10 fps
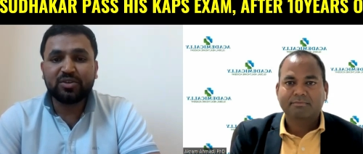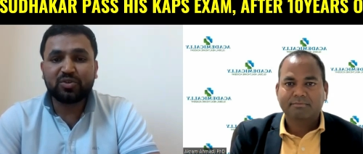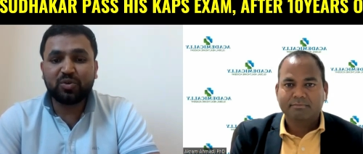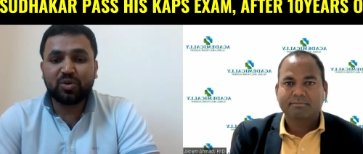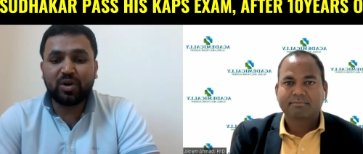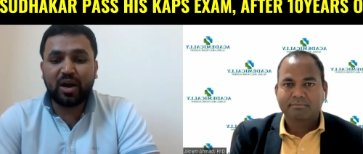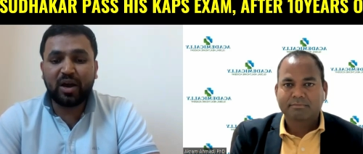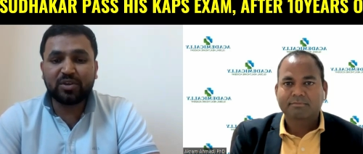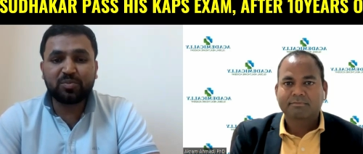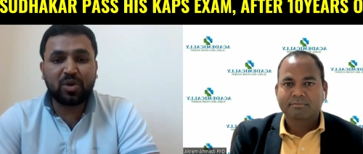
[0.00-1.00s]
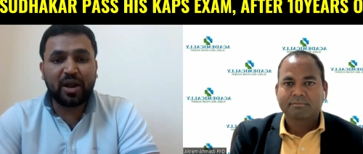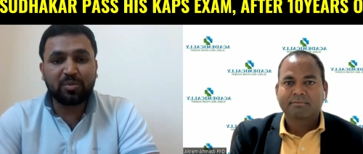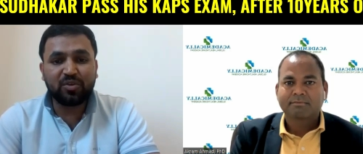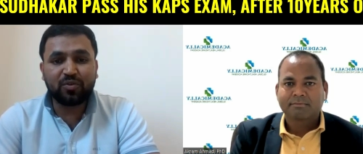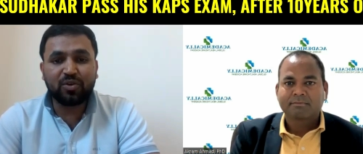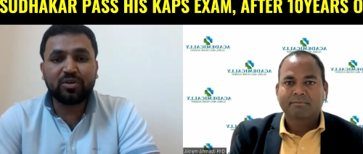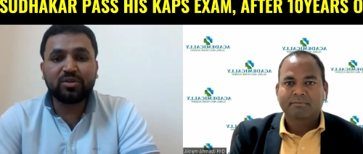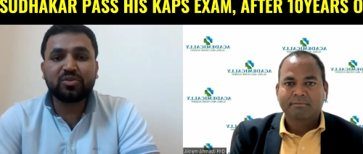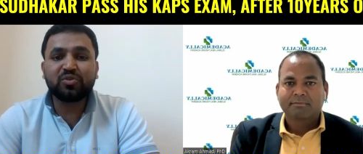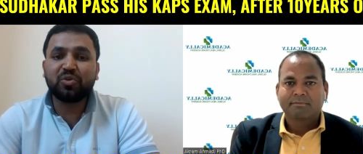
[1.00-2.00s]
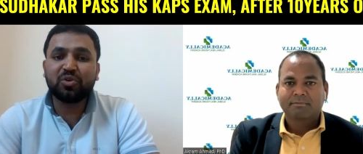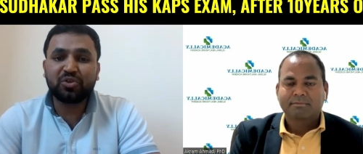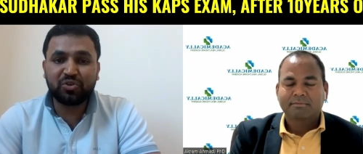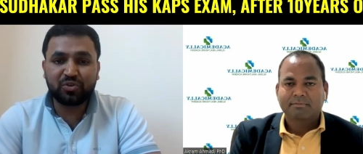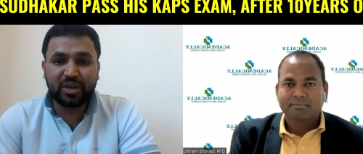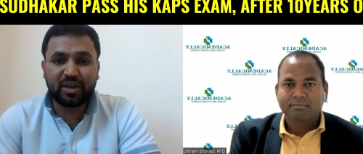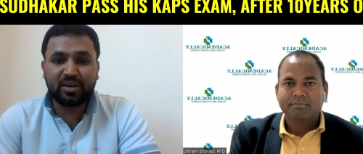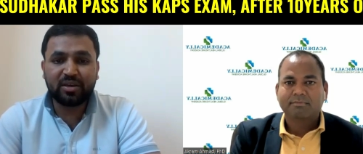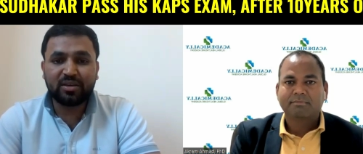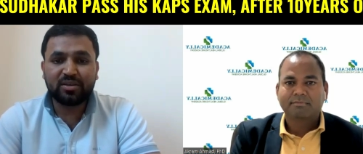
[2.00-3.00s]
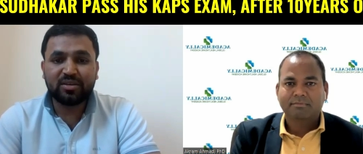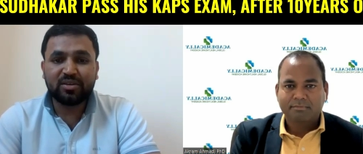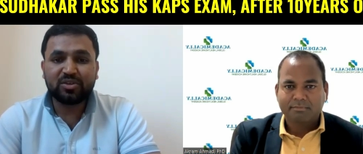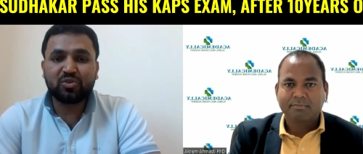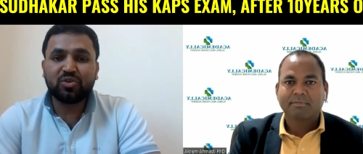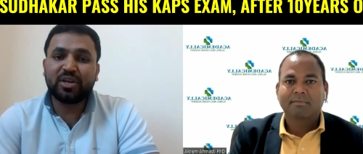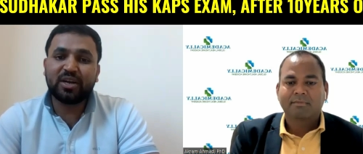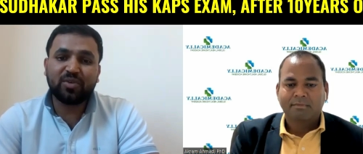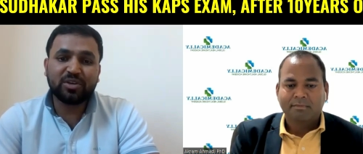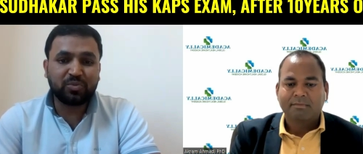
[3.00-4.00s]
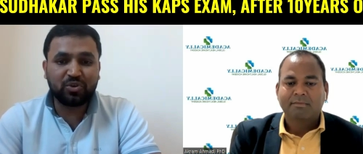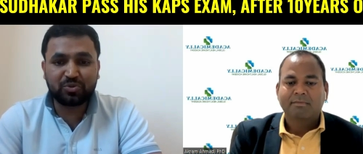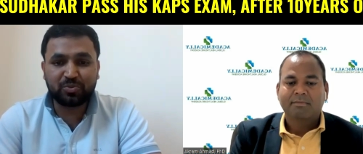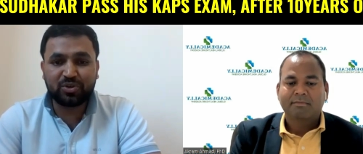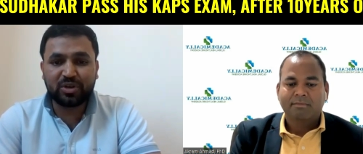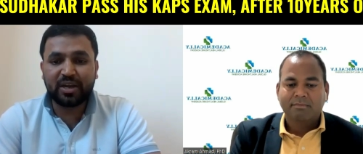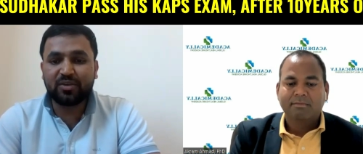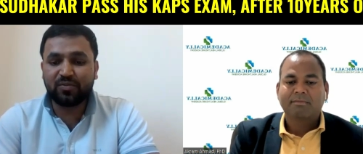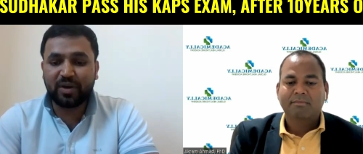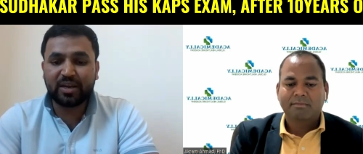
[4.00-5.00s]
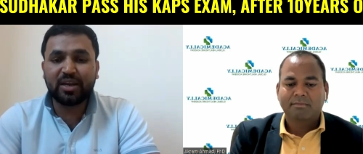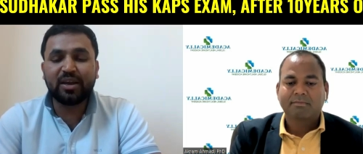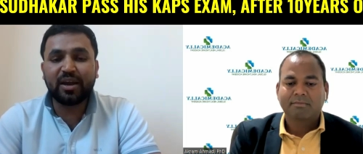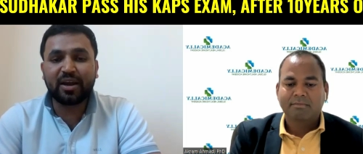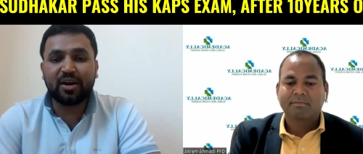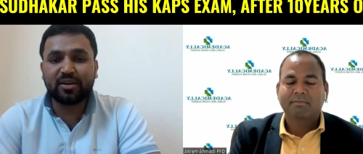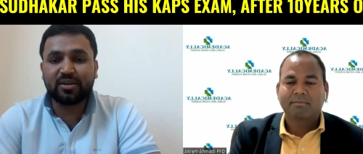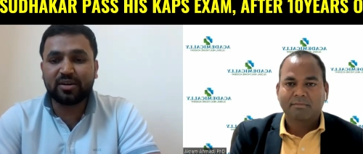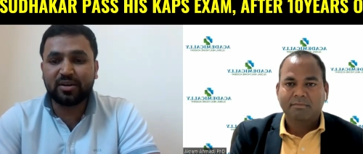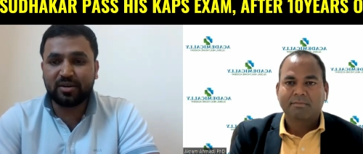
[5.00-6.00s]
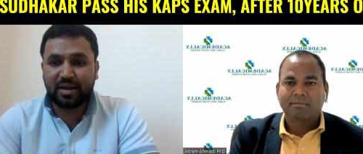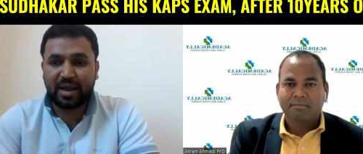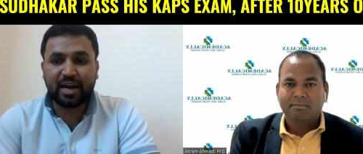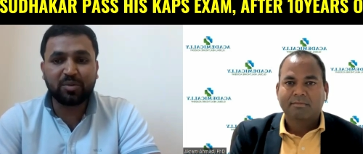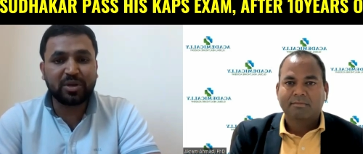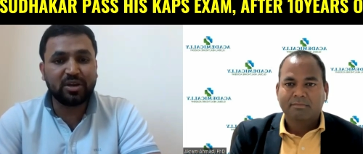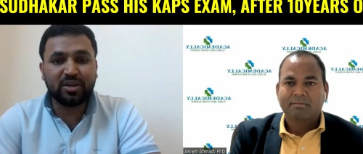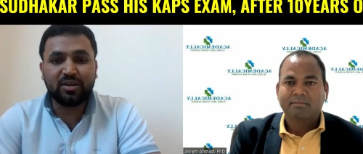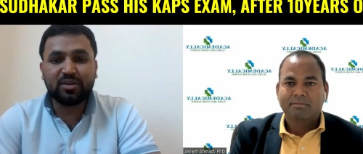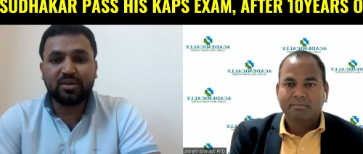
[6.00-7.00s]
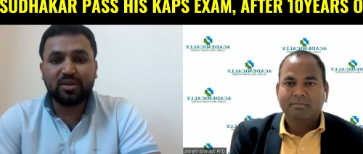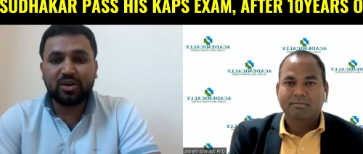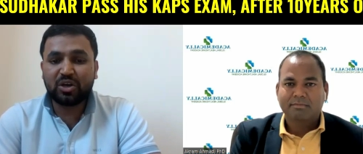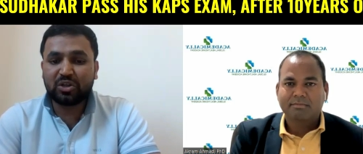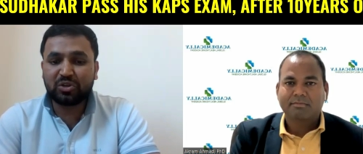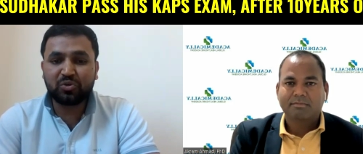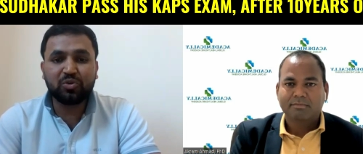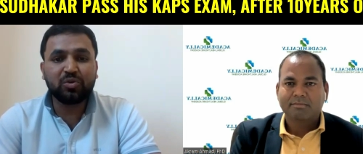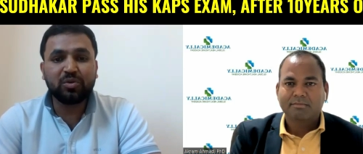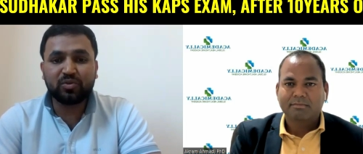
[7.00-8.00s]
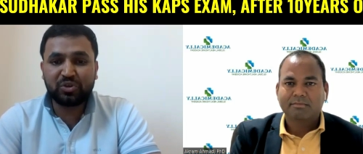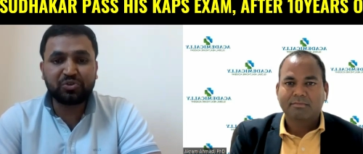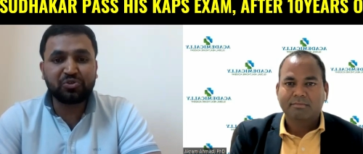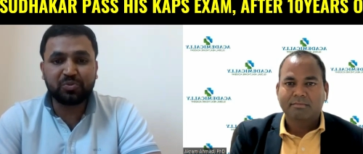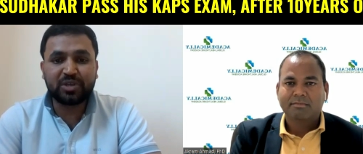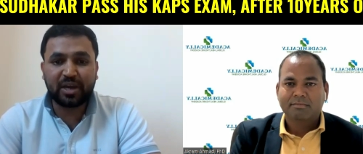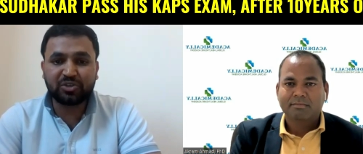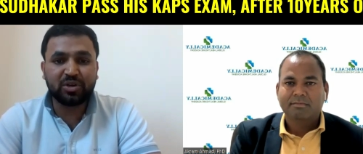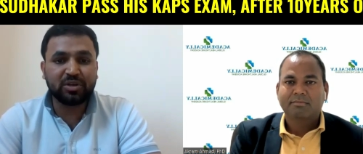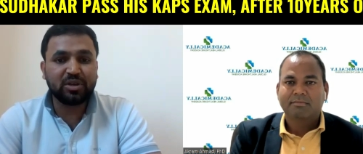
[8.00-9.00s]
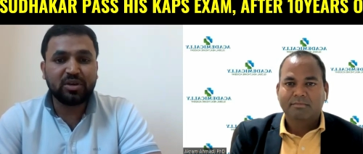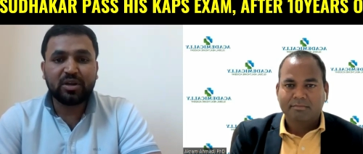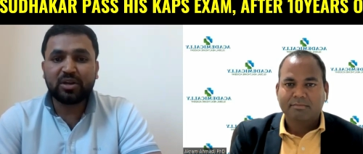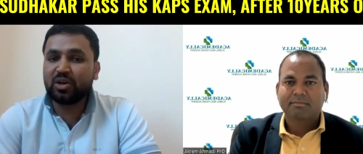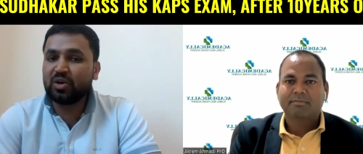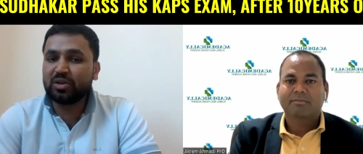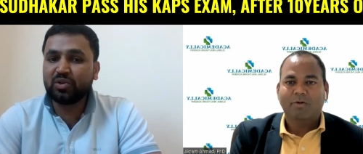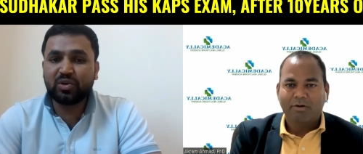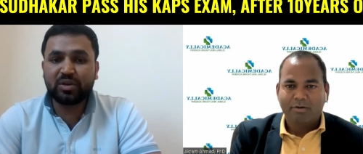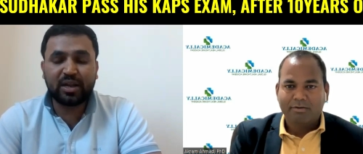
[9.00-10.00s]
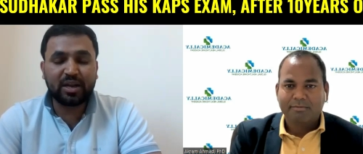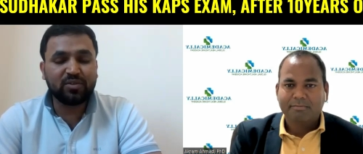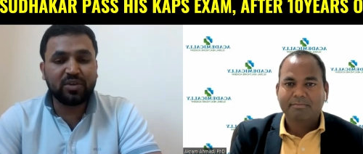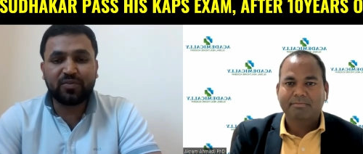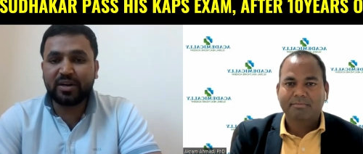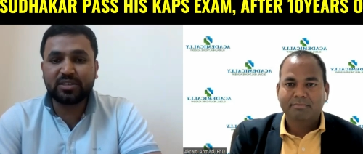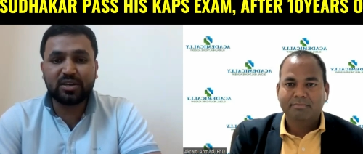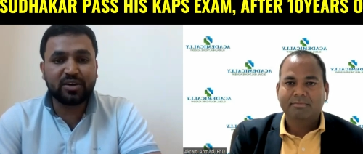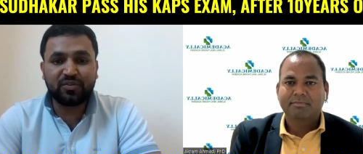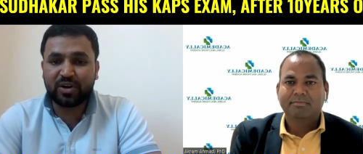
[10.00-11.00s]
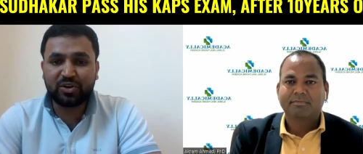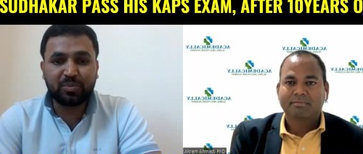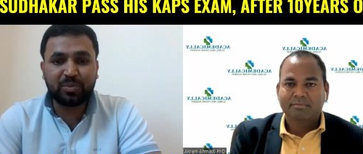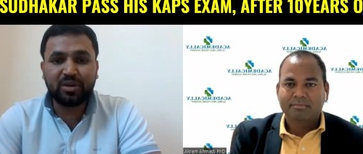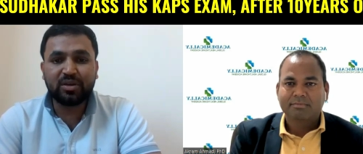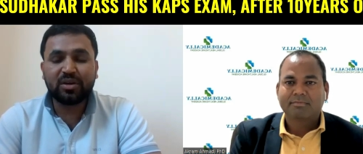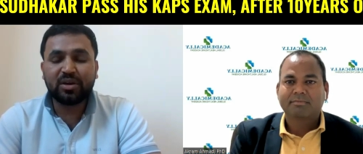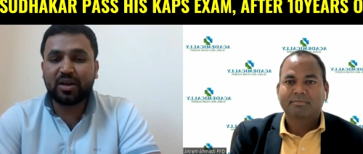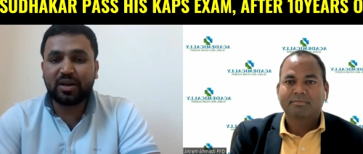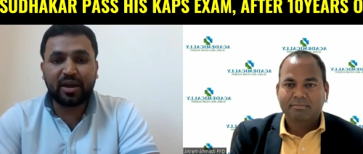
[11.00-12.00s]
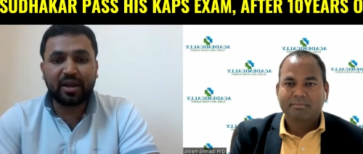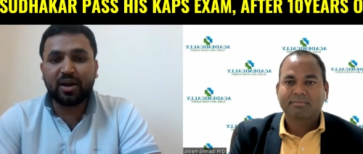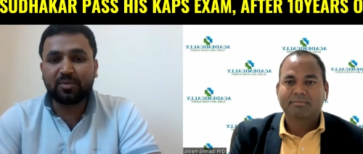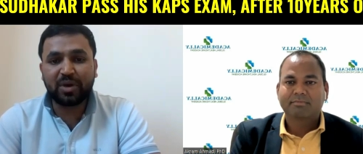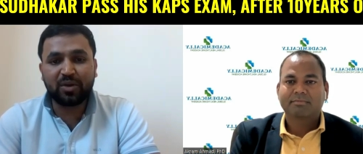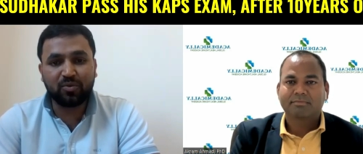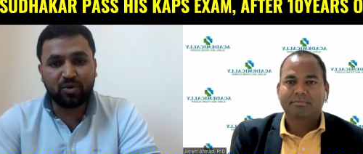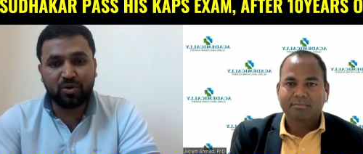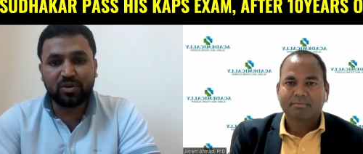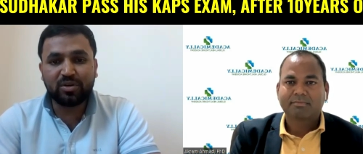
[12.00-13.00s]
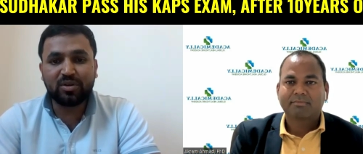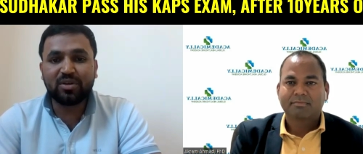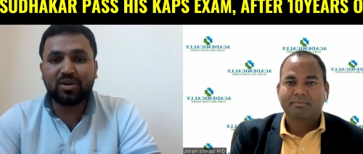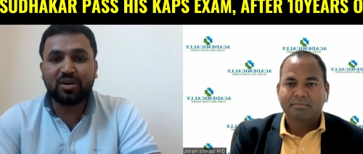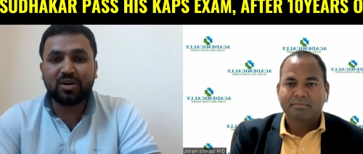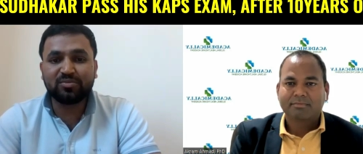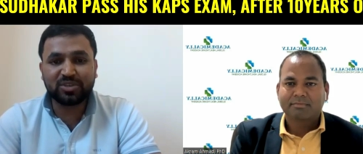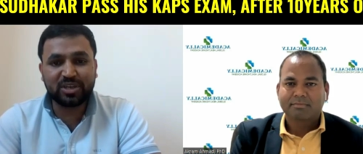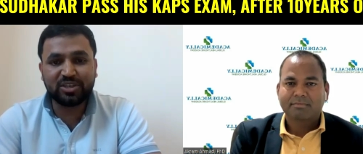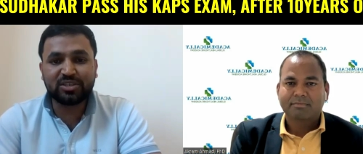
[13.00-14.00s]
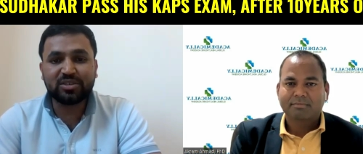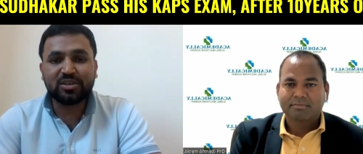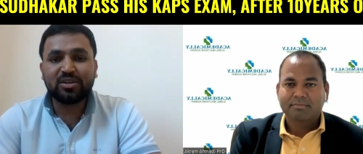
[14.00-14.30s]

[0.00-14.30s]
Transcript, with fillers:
Speaker 1: so i was planned before to go to uk so that was postponed and finally i got uh, academically uh, through youtube's actually no no none of the friends are referred to me and i got my own uh, search